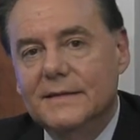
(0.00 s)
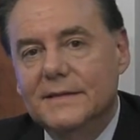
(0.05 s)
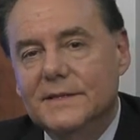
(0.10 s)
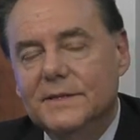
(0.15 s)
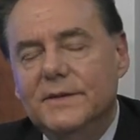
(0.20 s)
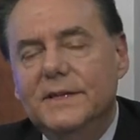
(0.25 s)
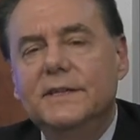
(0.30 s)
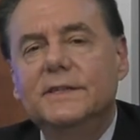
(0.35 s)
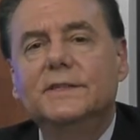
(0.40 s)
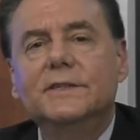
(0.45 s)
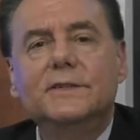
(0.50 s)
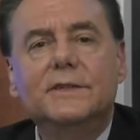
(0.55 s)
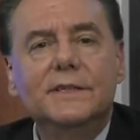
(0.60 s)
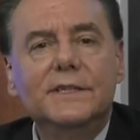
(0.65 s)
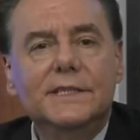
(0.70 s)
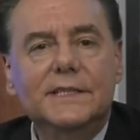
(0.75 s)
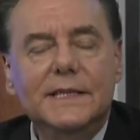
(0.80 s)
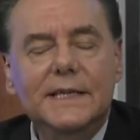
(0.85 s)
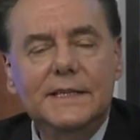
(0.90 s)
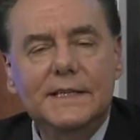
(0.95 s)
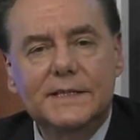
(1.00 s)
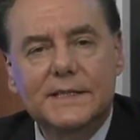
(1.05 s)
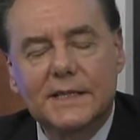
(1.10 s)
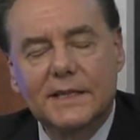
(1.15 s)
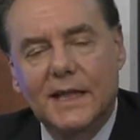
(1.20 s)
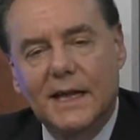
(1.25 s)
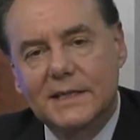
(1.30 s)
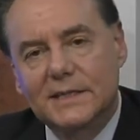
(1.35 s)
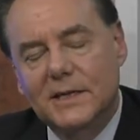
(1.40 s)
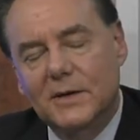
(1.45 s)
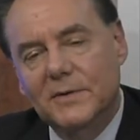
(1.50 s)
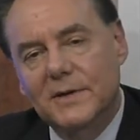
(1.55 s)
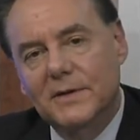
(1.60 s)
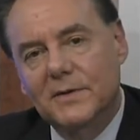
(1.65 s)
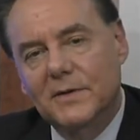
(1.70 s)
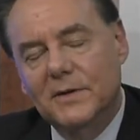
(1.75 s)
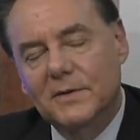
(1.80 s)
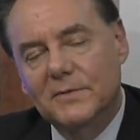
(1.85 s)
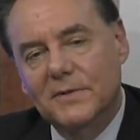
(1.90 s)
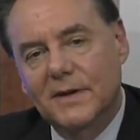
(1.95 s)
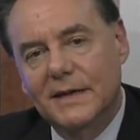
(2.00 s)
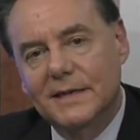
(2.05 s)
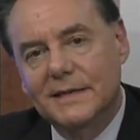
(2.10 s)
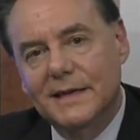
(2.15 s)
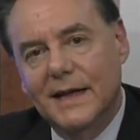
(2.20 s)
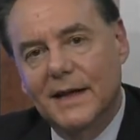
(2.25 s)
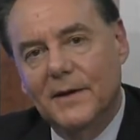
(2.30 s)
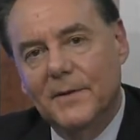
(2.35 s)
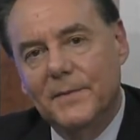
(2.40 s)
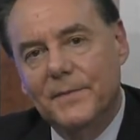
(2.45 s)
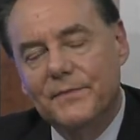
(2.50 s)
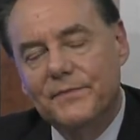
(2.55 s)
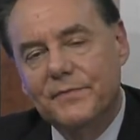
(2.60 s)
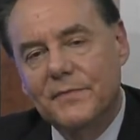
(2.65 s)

So, as you can see, there's a lot going on right now.